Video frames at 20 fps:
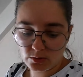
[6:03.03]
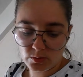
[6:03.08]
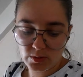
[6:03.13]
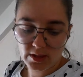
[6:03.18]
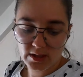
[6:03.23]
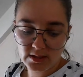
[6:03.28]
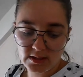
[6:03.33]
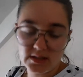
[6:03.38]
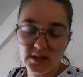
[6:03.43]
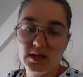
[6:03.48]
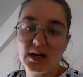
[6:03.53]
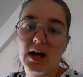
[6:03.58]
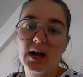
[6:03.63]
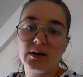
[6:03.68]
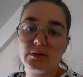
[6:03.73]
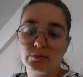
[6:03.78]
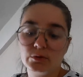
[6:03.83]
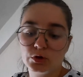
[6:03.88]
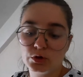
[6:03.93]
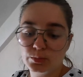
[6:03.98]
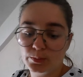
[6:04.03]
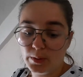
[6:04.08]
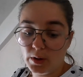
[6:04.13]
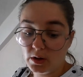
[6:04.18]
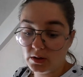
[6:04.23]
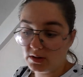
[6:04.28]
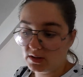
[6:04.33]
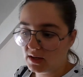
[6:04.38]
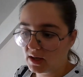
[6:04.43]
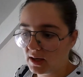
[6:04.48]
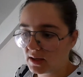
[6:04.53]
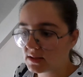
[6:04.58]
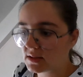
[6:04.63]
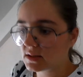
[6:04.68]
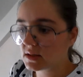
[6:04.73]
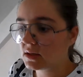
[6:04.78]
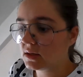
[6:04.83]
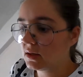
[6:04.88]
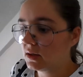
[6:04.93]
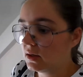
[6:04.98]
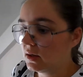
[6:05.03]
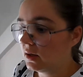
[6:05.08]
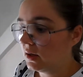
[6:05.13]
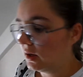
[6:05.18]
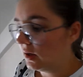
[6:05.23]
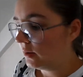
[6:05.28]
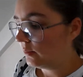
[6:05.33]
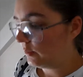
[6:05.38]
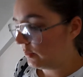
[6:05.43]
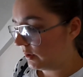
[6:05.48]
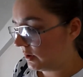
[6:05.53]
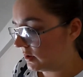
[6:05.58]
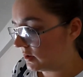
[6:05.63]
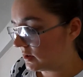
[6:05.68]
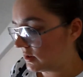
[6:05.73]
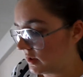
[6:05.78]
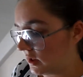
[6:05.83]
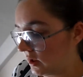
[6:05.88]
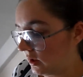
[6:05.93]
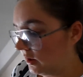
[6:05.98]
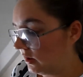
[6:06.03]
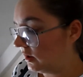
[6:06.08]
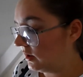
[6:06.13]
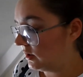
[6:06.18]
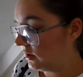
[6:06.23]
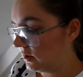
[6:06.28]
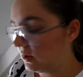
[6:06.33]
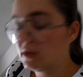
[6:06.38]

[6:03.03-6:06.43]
because we still can't afford to buy yet. But still,